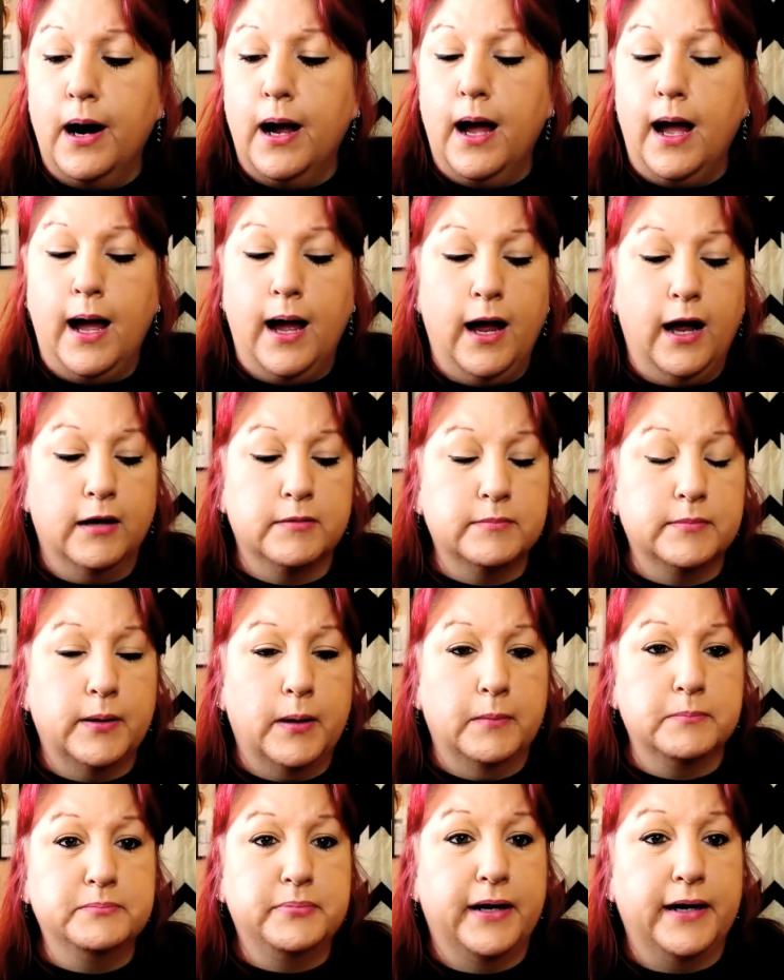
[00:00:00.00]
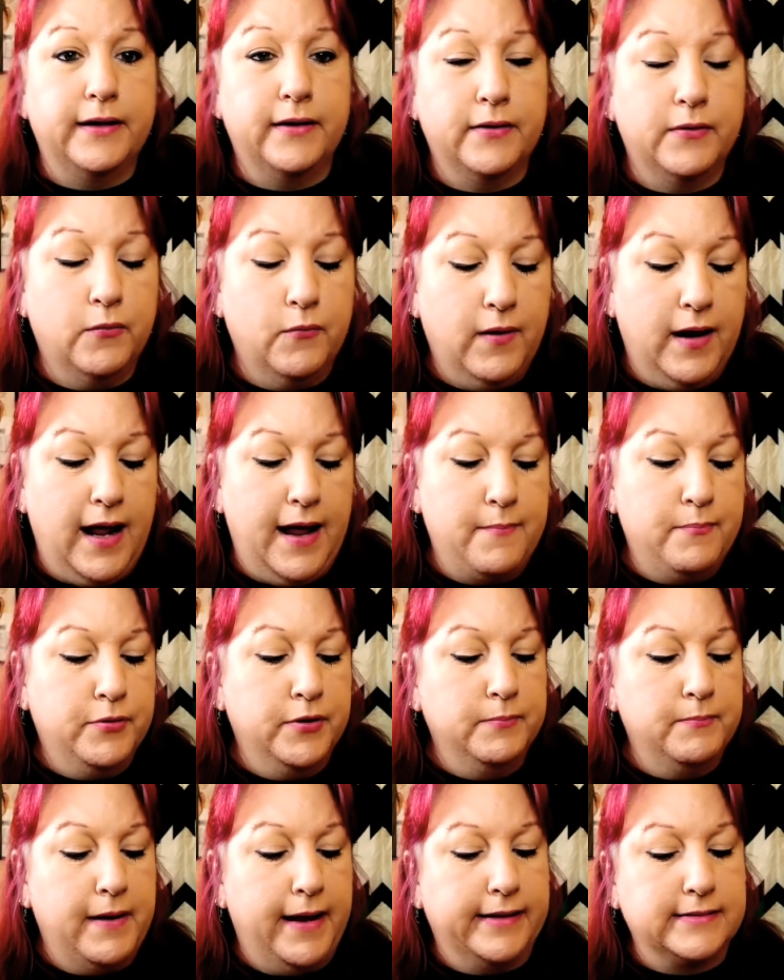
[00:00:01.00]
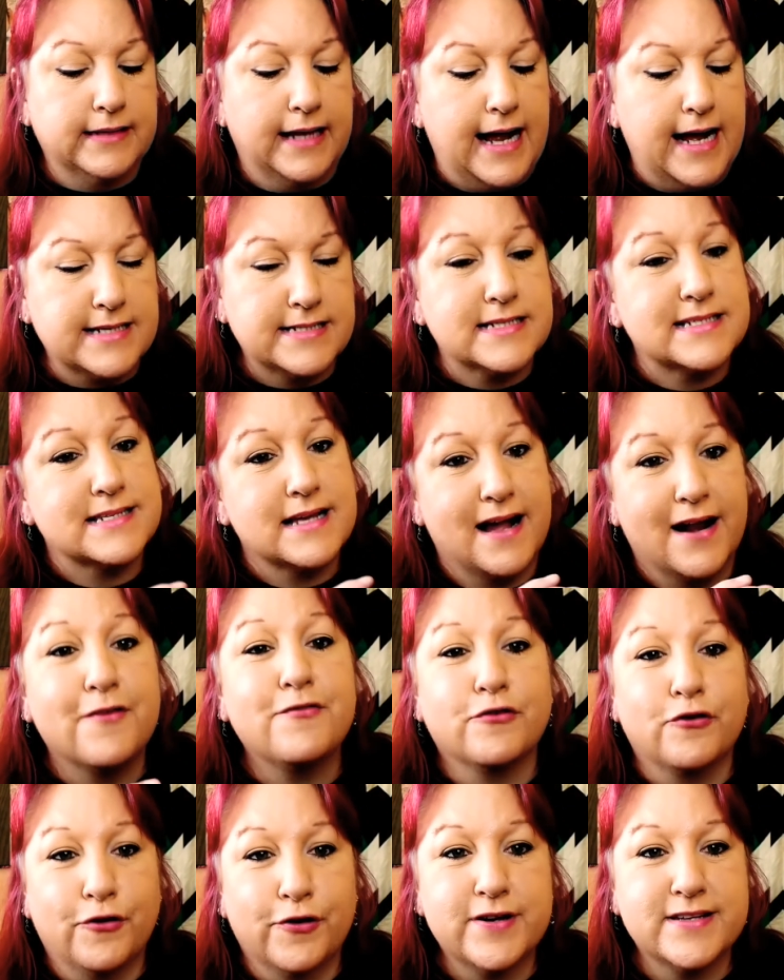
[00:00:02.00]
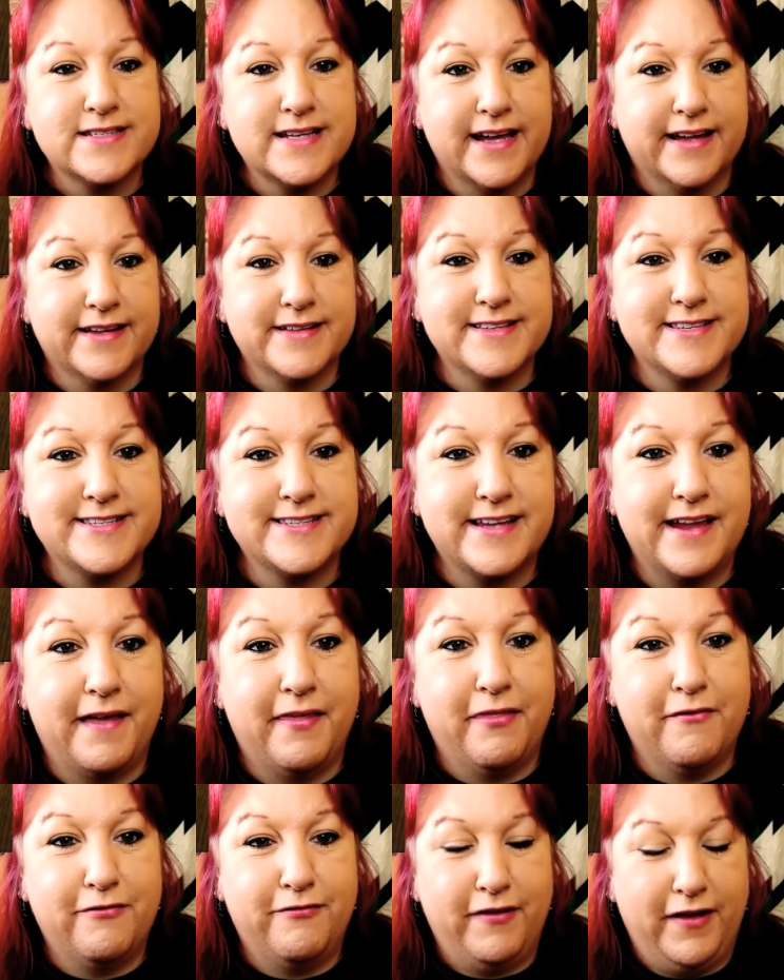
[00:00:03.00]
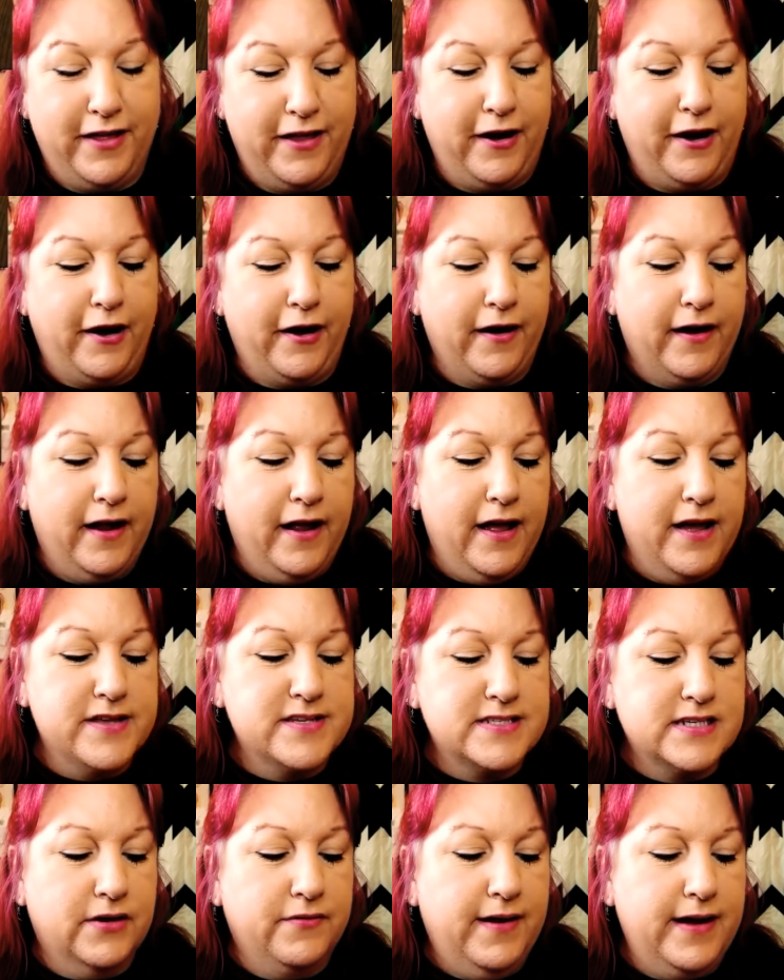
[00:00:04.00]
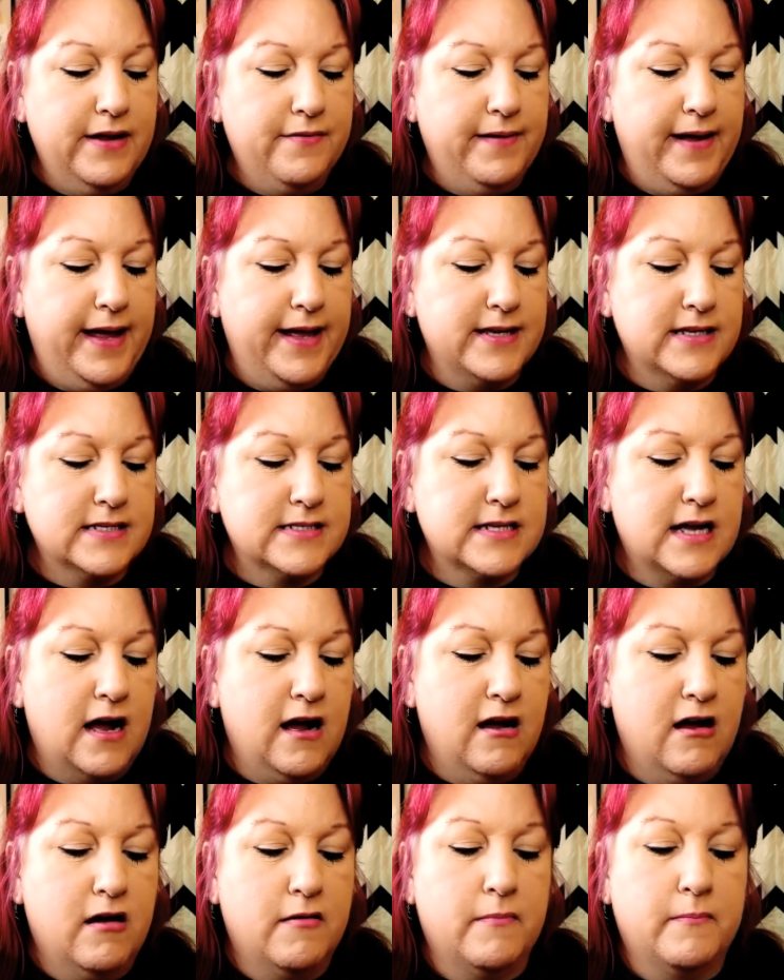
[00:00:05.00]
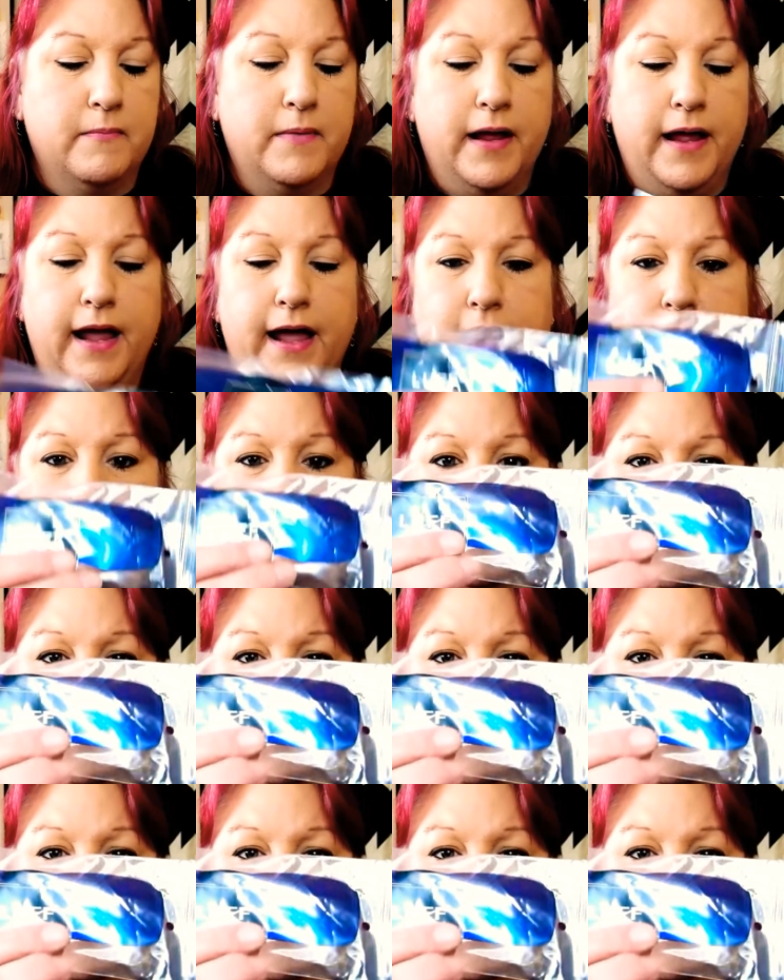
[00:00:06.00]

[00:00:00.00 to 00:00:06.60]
But when I put my glasses on, of course, I can see the figure. So anyways, and of